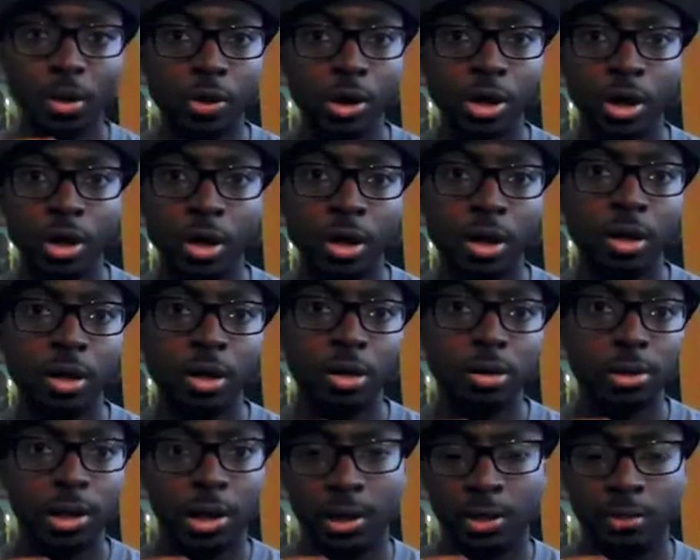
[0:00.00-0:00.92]
go
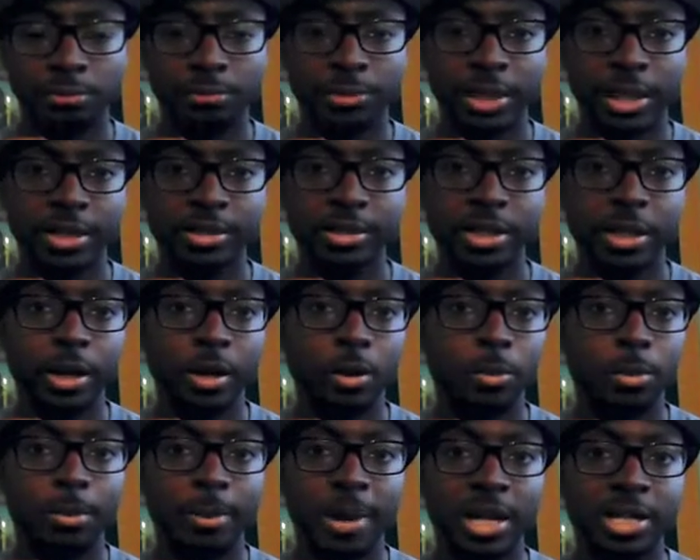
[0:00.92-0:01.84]
to, like I say,
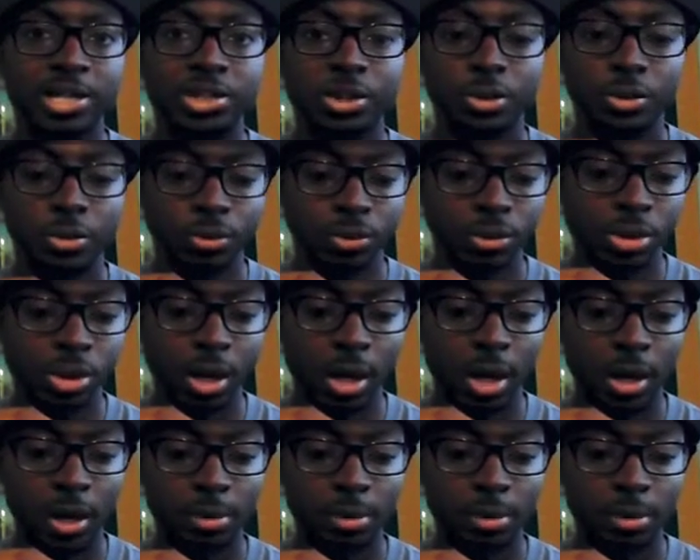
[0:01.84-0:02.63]
open mic shows,